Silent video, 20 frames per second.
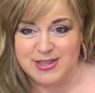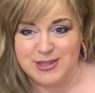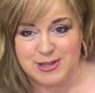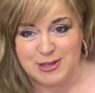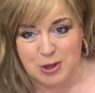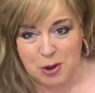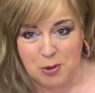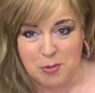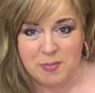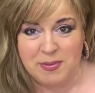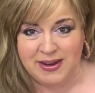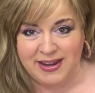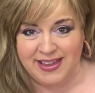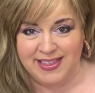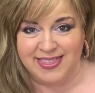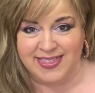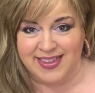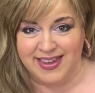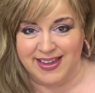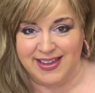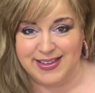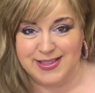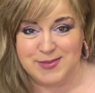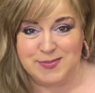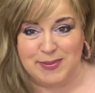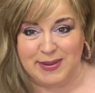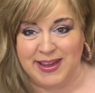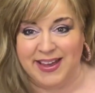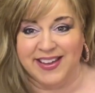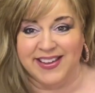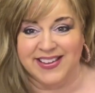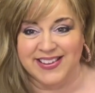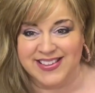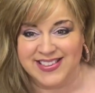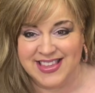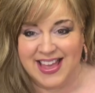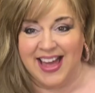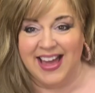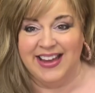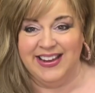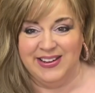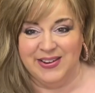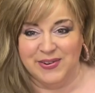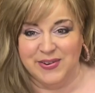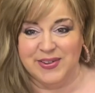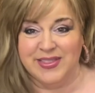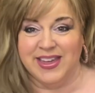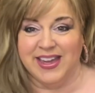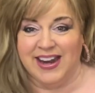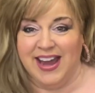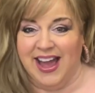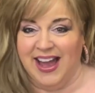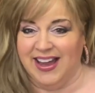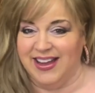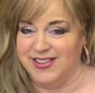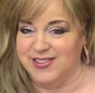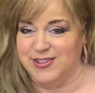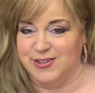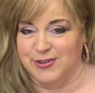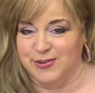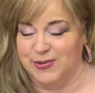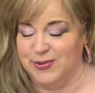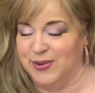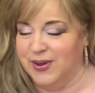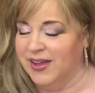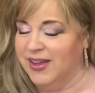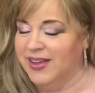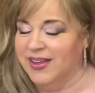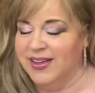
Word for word: so many things because I know that I do.